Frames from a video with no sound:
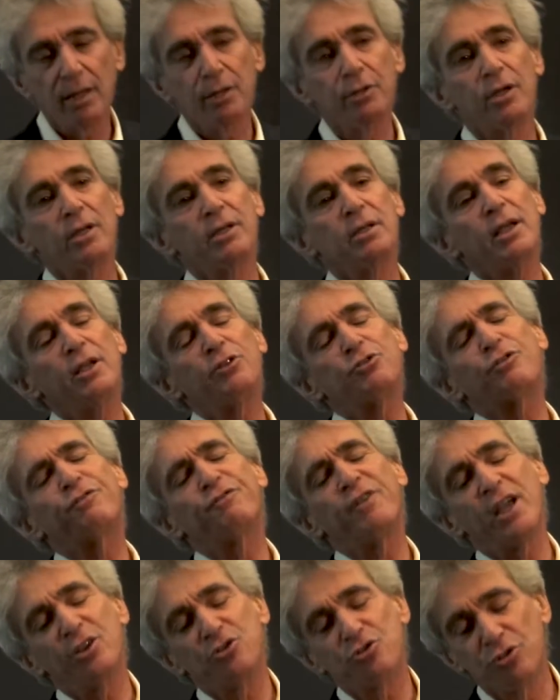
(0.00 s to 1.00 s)
an
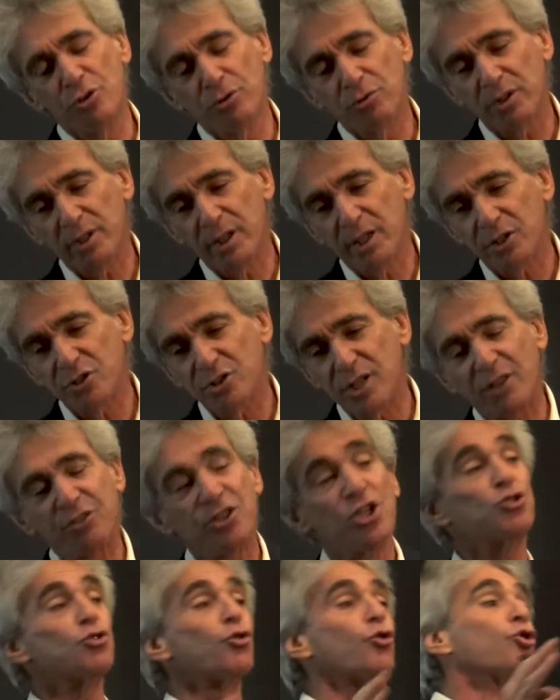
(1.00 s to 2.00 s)
interphase nucleus at
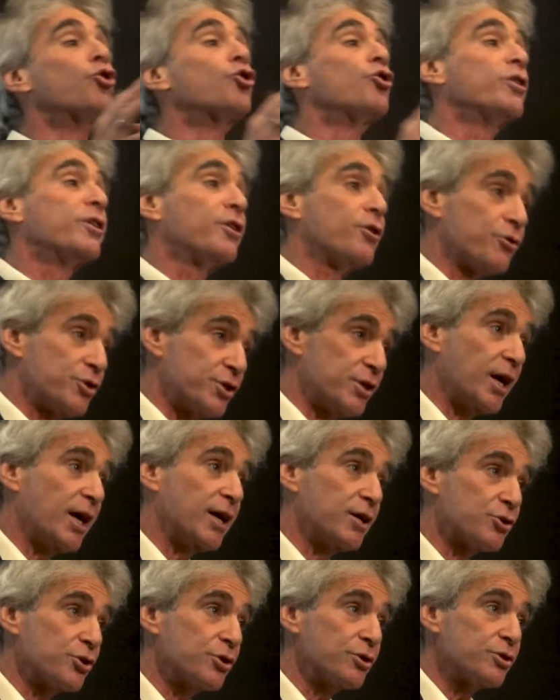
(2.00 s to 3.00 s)
these earlier
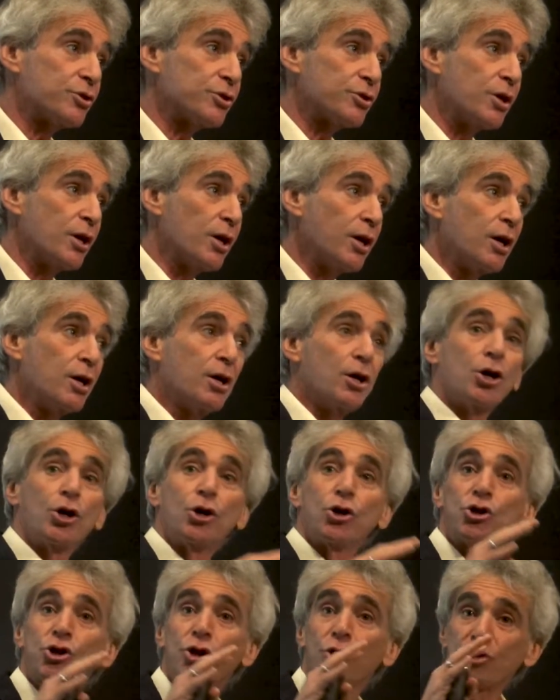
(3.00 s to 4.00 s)
stages
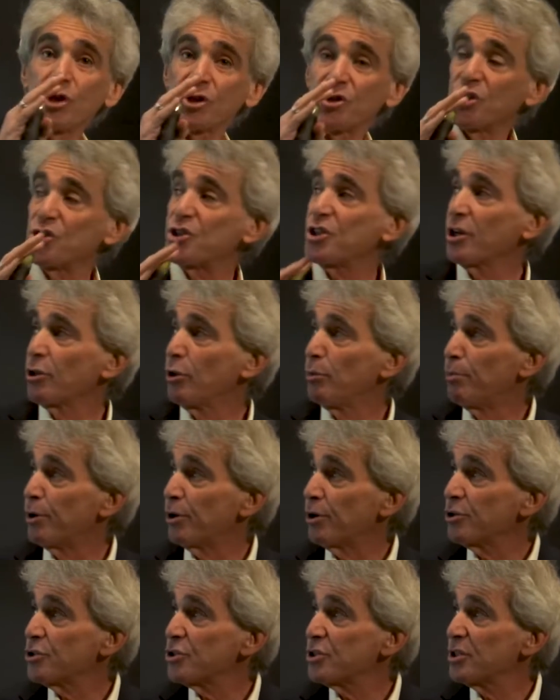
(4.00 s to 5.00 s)
show just a single
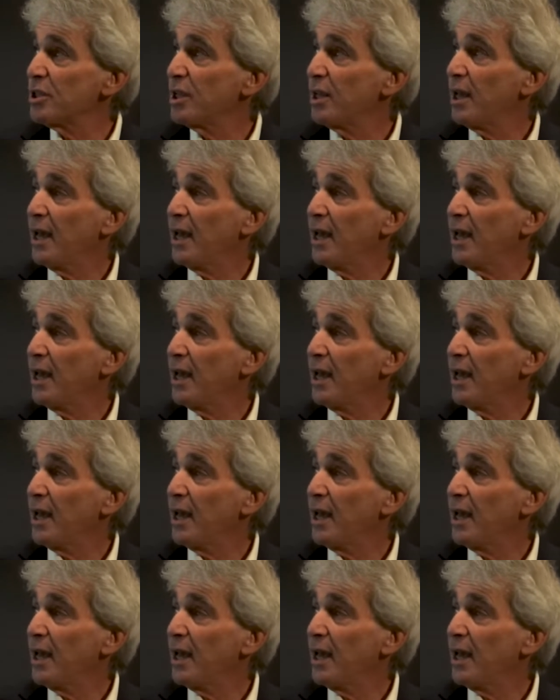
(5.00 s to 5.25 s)
burst.